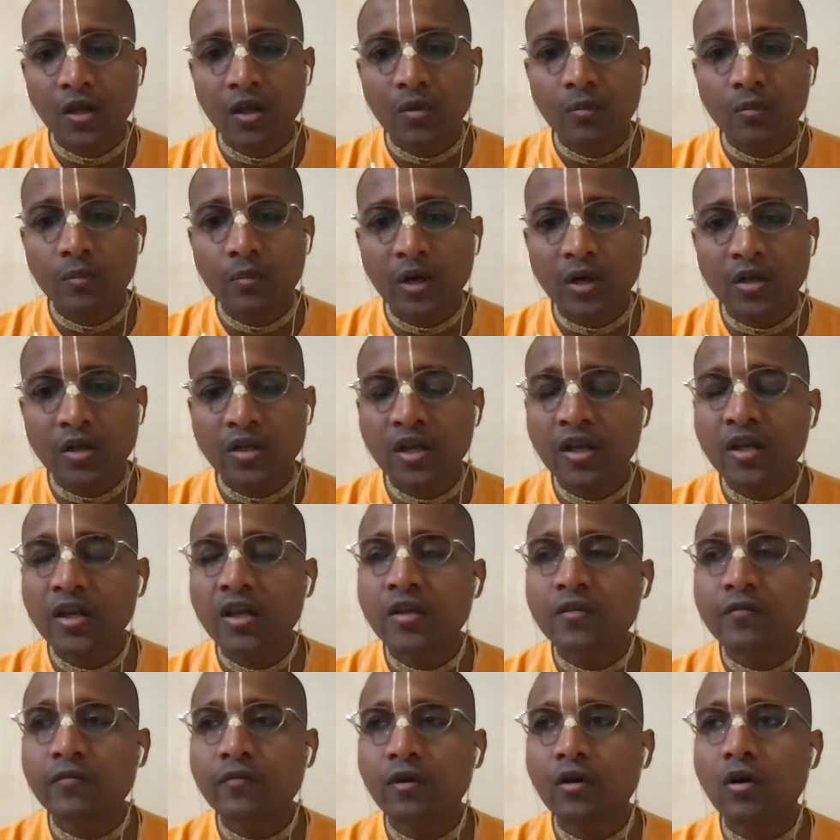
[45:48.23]
But then he
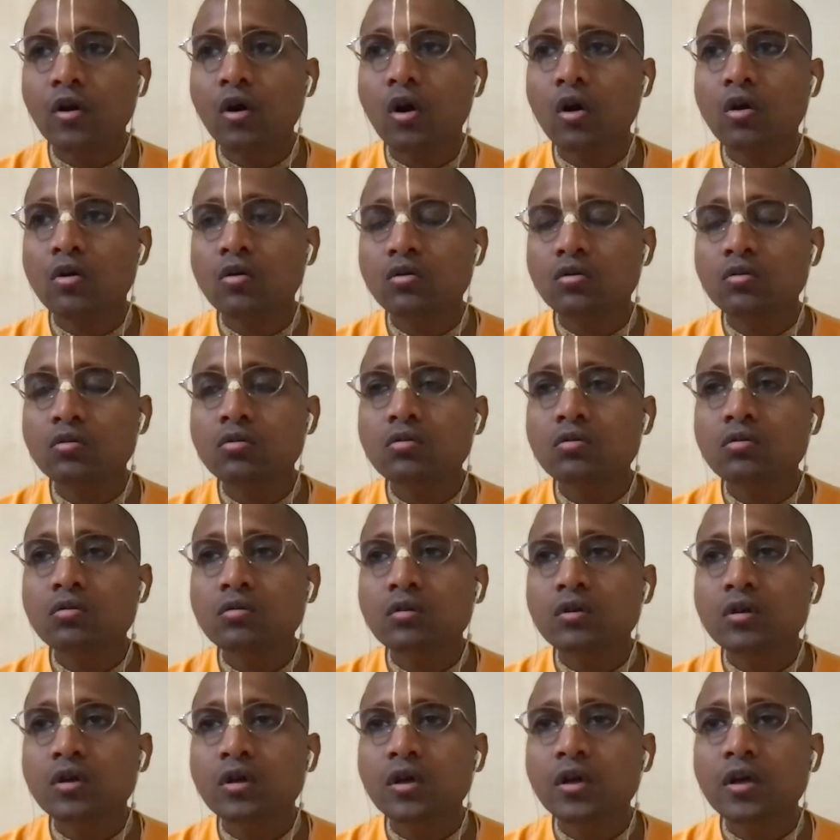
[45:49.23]
forgot to
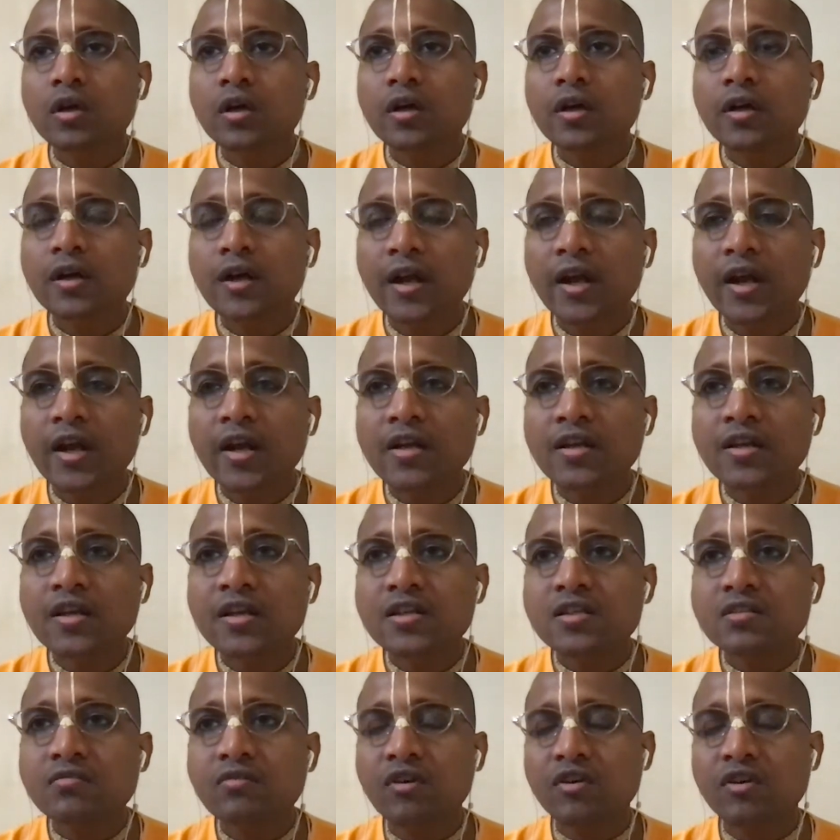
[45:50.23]
treat
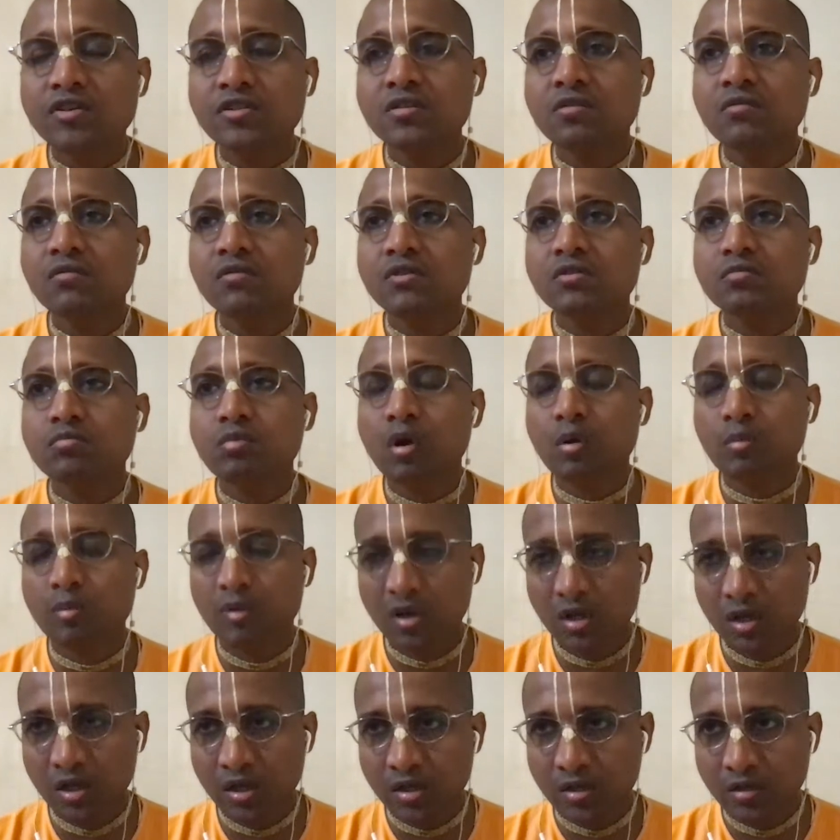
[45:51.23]
these Vaishnavas
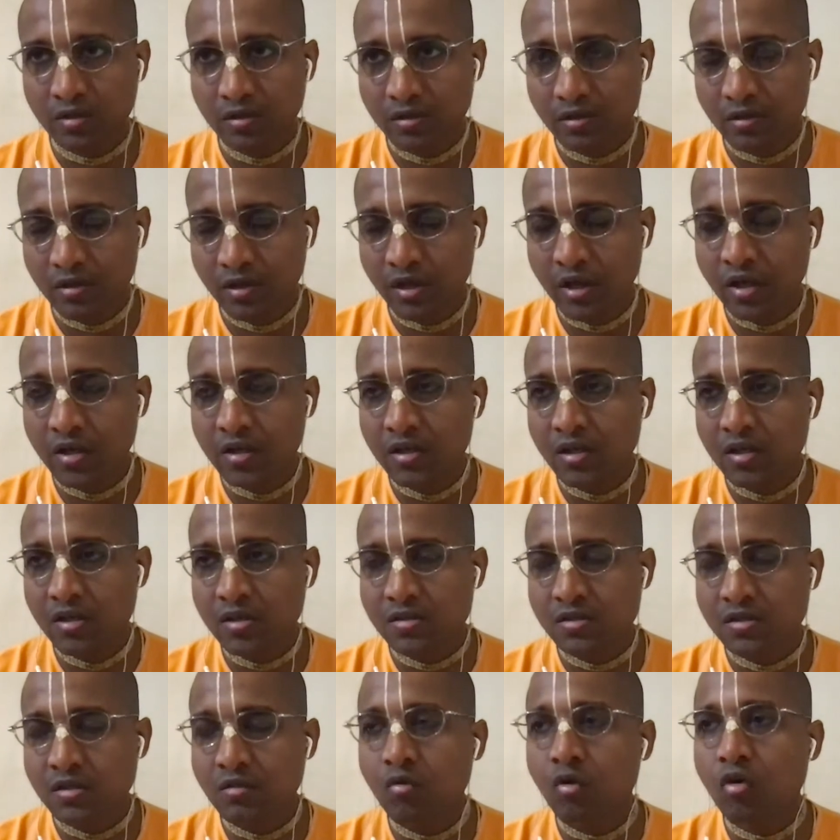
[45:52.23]
properly, treat these
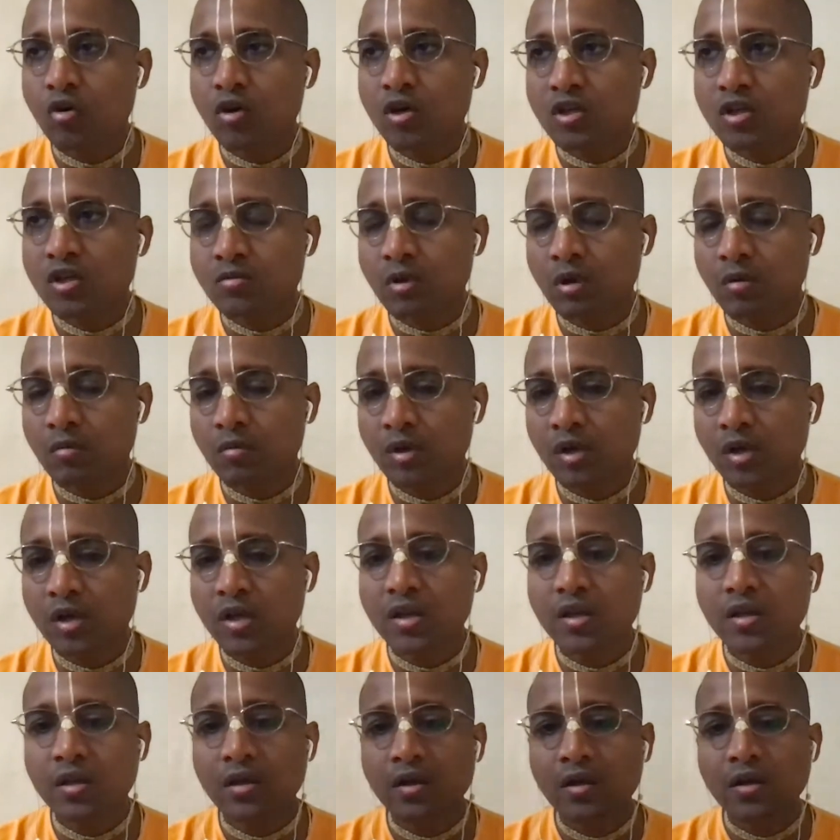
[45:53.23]
devotees properly.
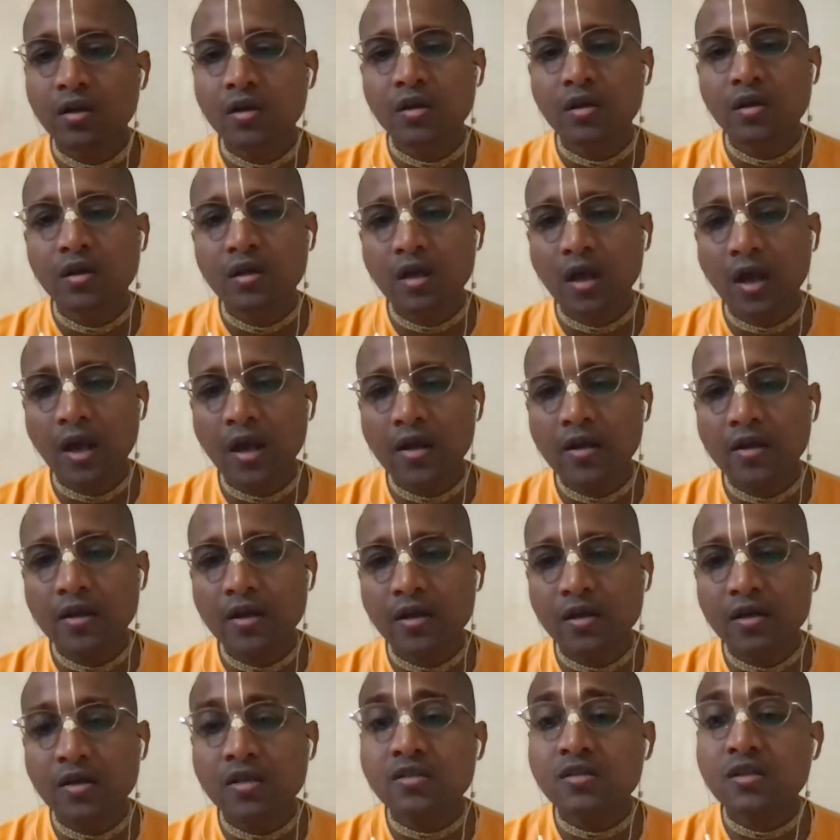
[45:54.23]
And
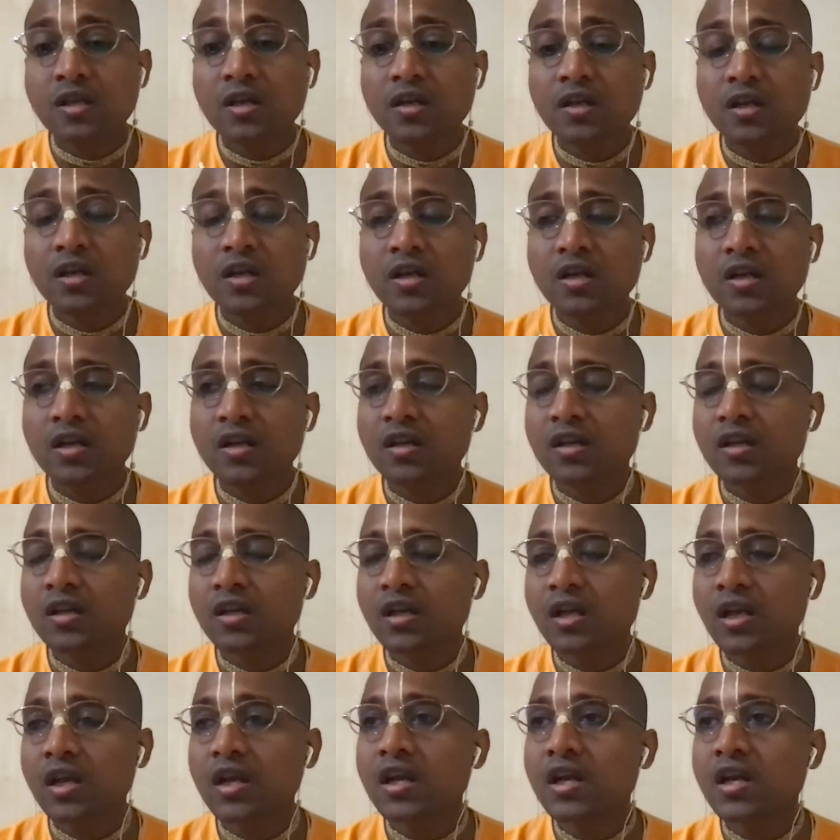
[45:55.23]
it is said that
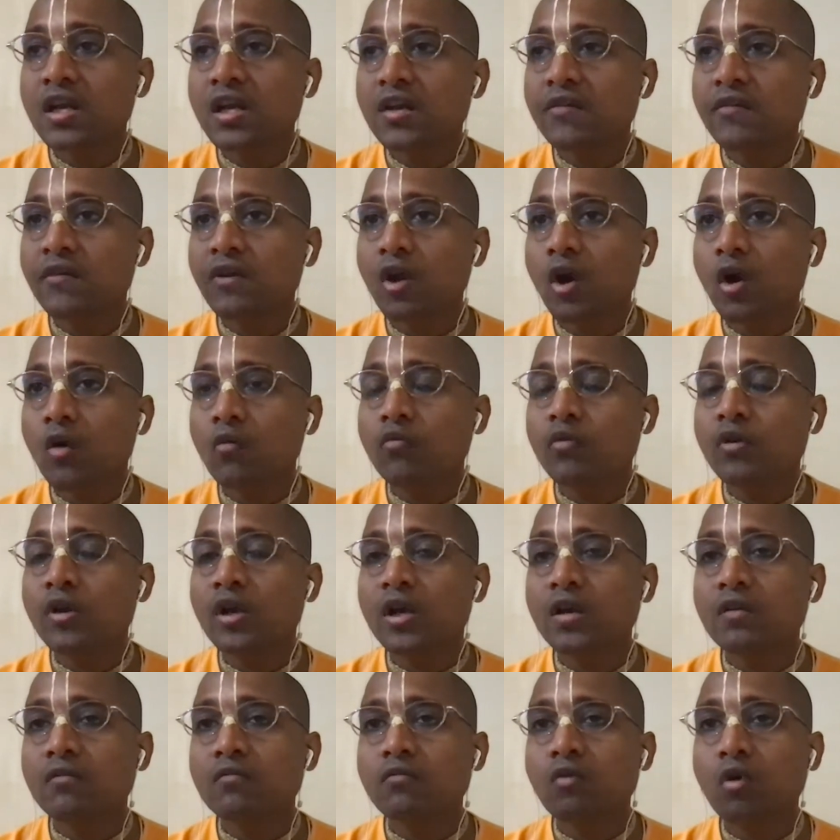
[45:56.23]
he didn't even offer
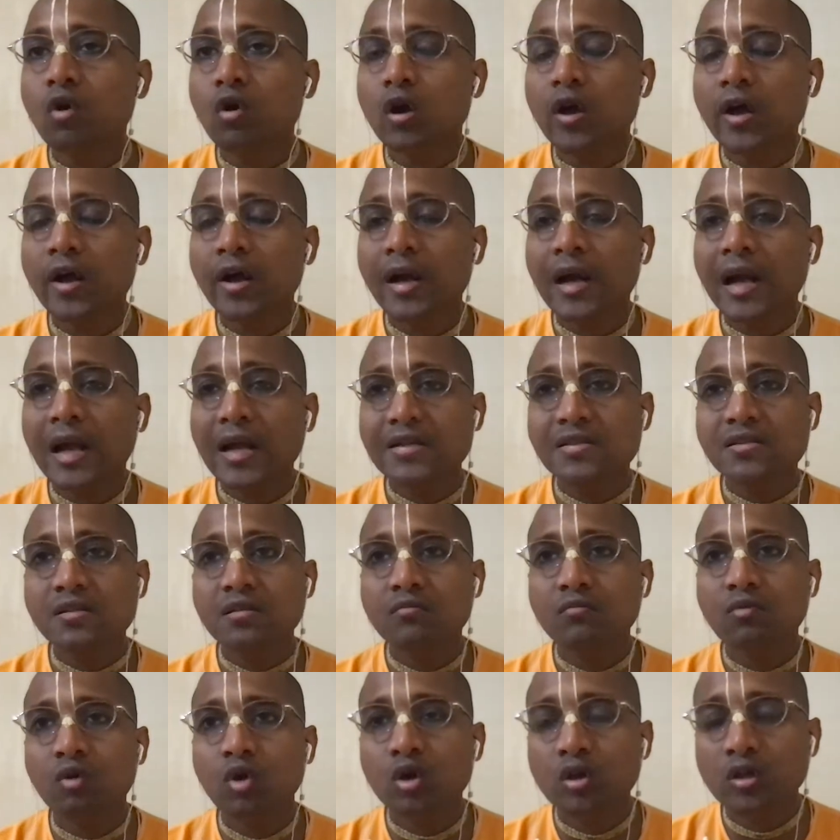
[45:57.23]
him a glass of
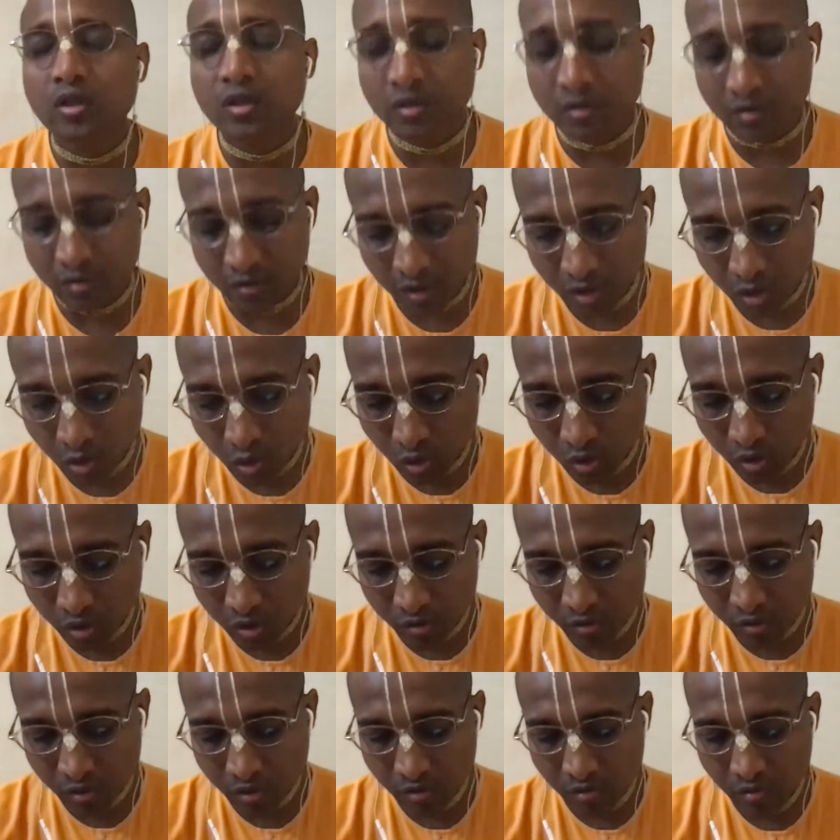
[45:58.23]
water. He couldn't,
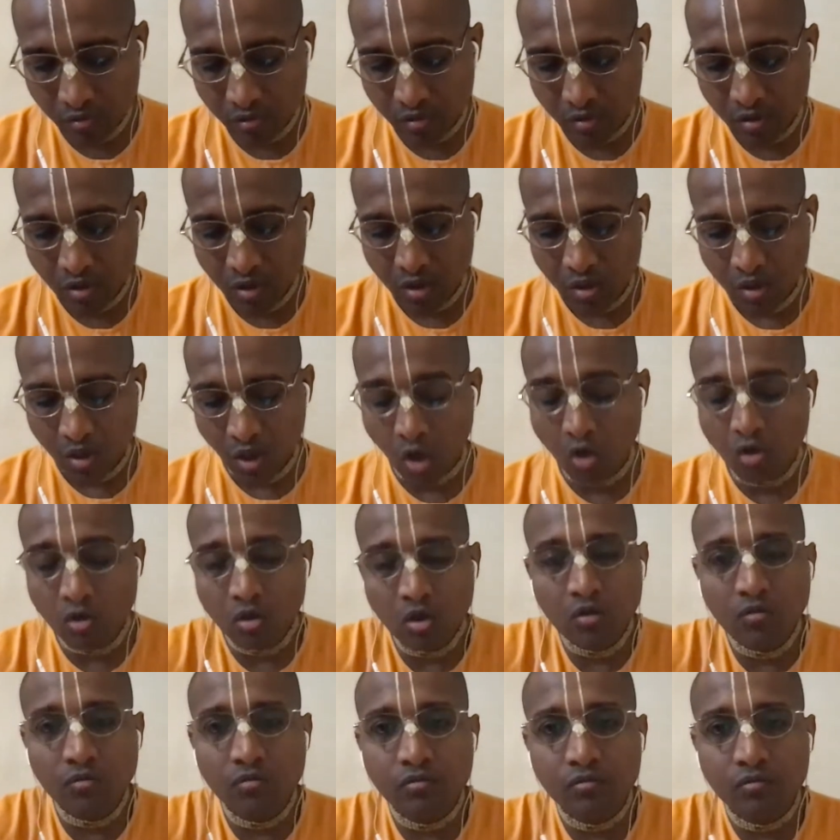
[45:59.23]
out
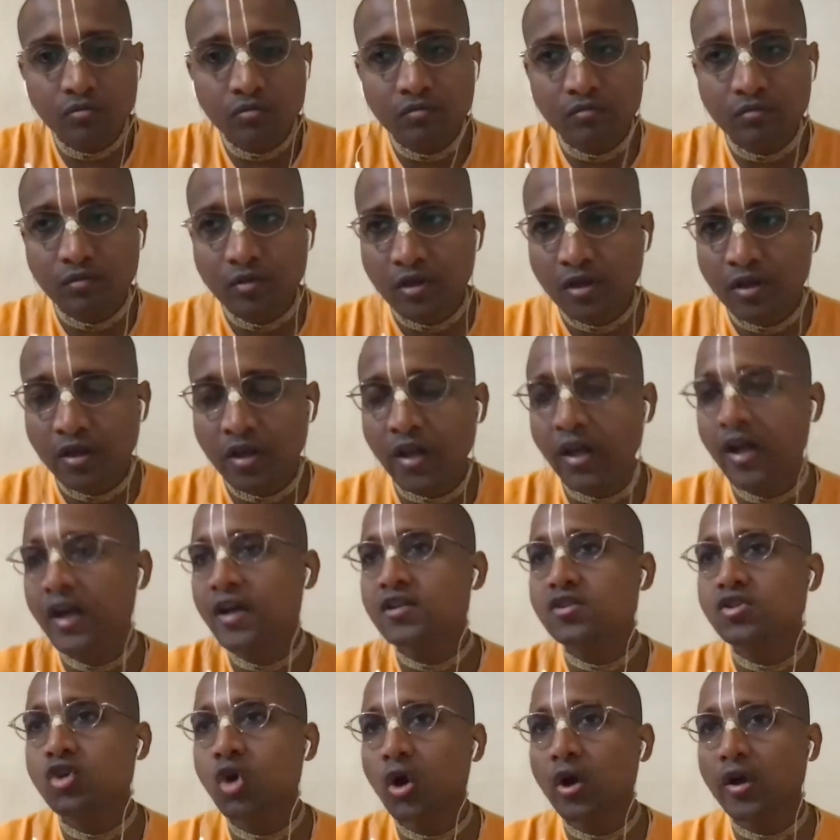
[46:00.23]
of great
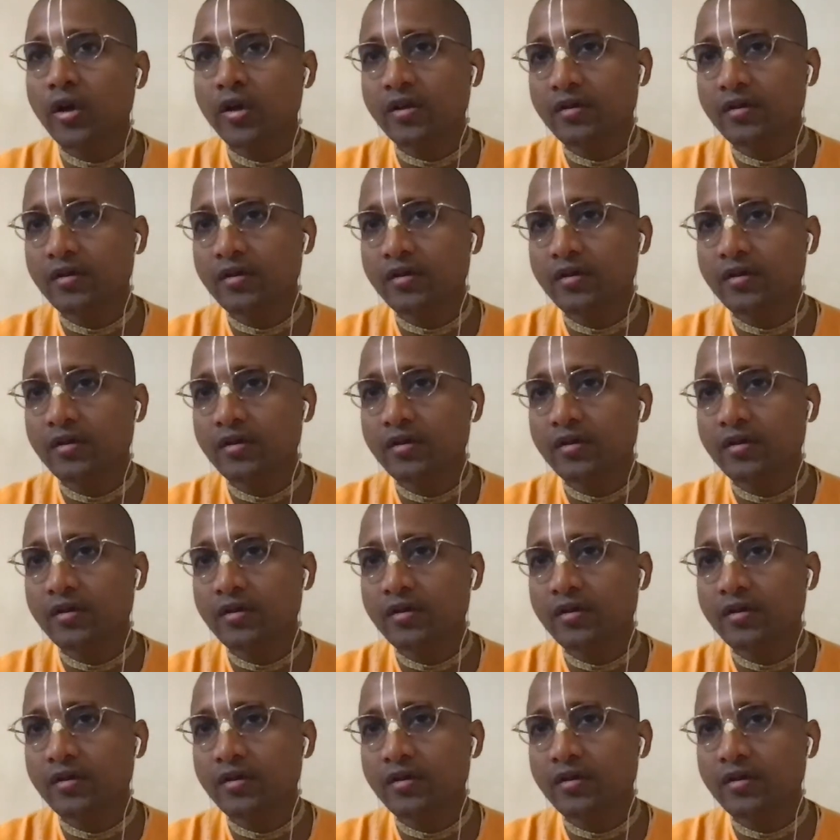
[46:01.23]
joy